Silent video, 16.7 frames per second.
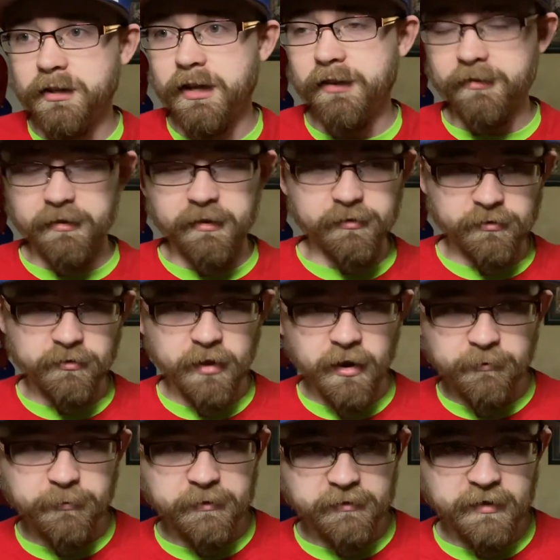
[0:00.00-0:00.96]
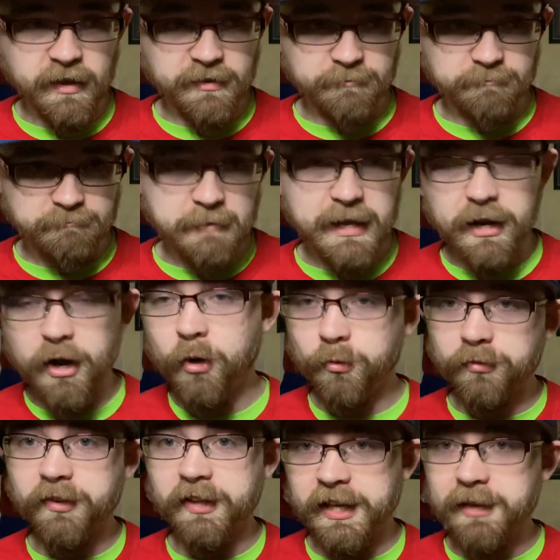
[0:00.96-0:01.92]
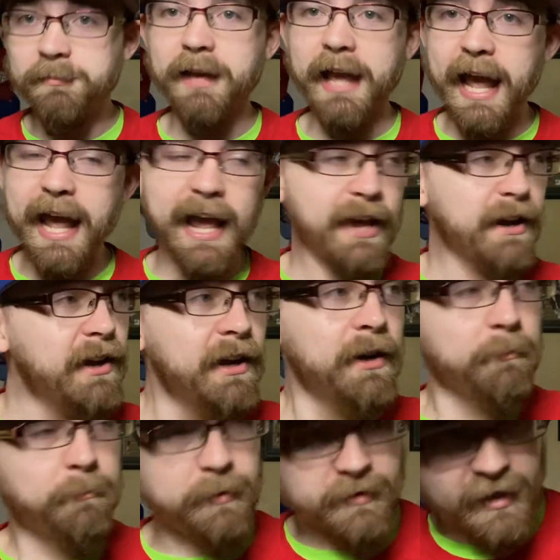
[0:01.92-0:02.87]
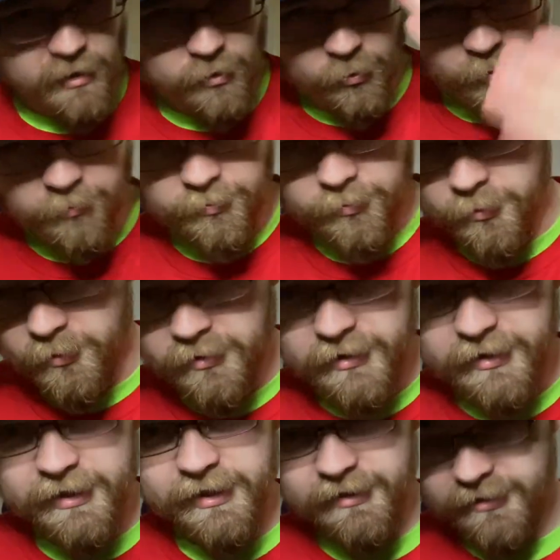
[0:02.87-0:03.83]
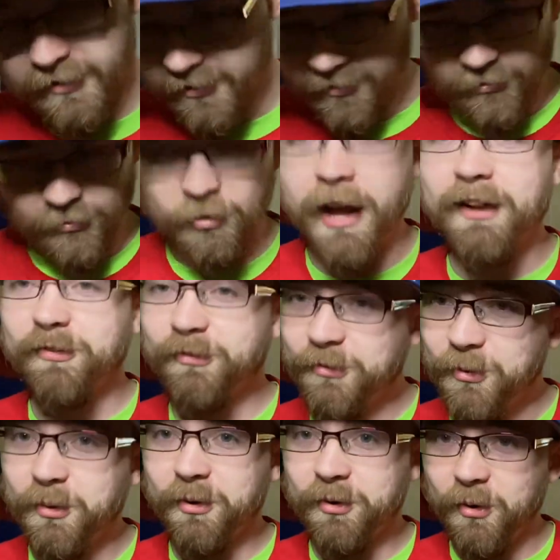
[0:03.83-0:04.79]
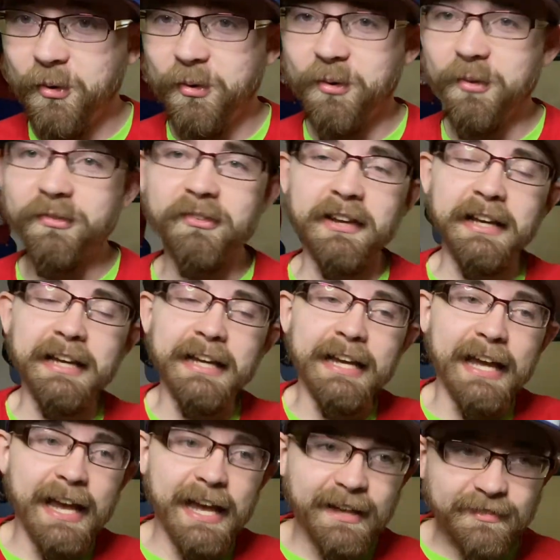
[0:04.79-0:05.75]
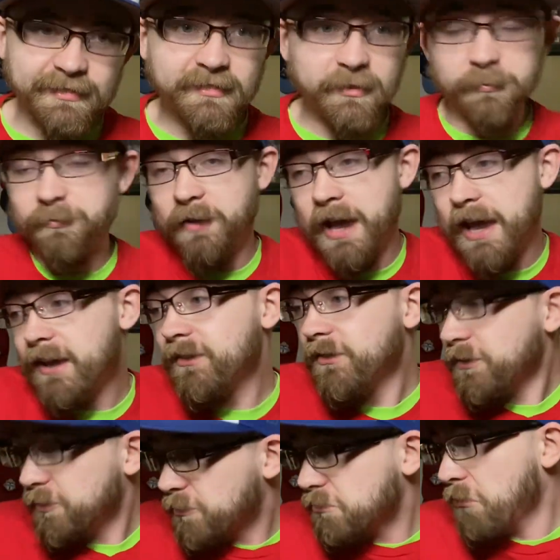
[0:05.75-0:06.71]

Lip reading: As tough as a minnow team can, but they go forward, try to score goals, and defend